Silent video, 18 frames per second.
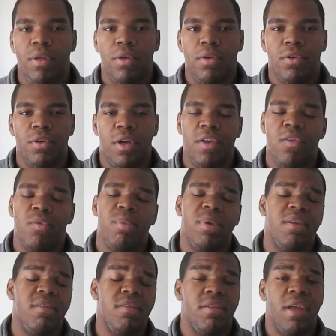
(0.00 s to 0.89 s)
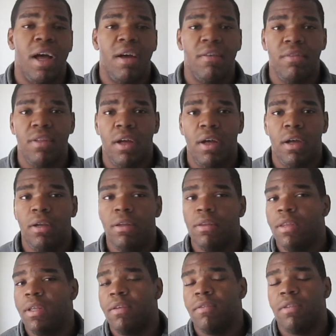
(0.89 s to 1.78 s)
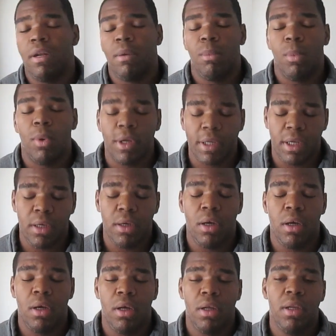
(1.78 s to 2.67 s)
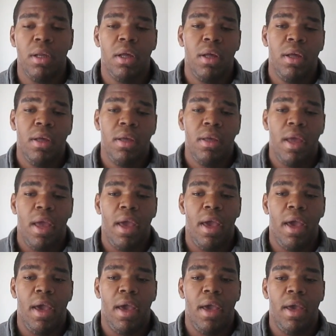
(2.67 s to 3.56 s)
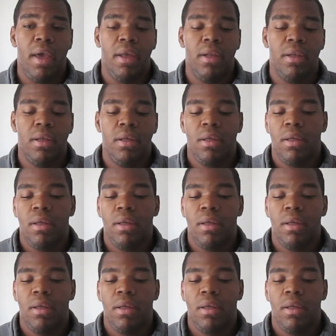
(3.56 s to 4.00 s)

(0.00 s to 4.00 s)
creative pieces I've done, things that I'm working on, and,